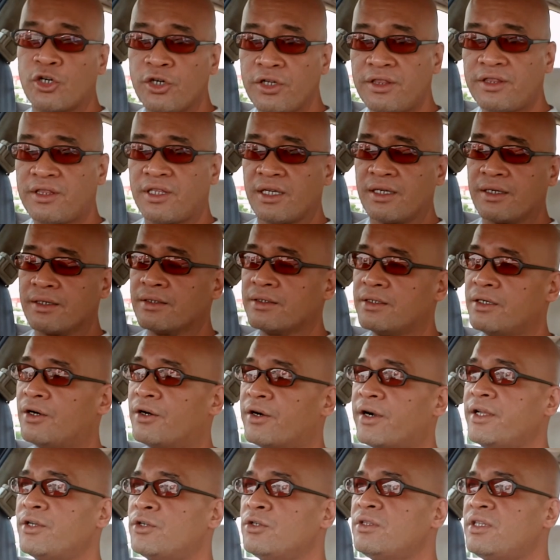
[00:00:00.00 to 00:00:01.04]
thing, all
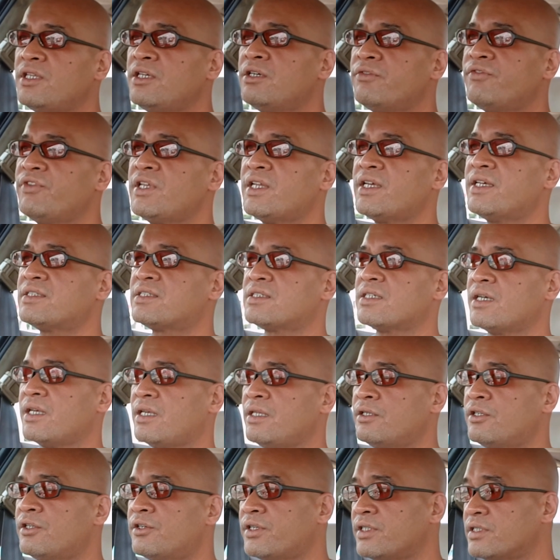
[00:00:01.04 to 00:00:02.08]
right? Don't think of it as a
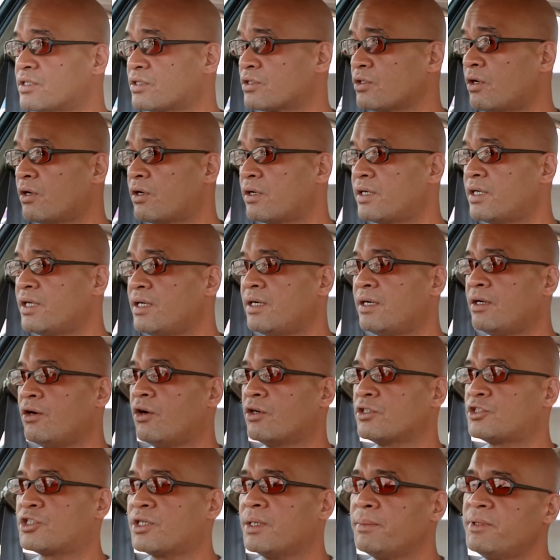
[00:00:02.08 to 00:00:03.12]
hindrance
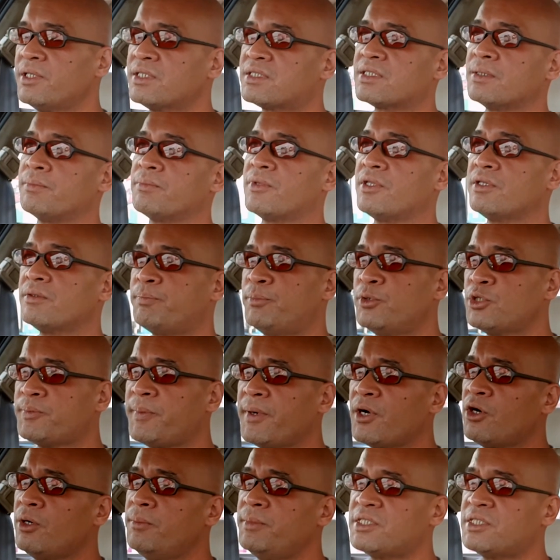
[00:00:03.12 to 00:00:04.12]
or troublesome. Puspakom is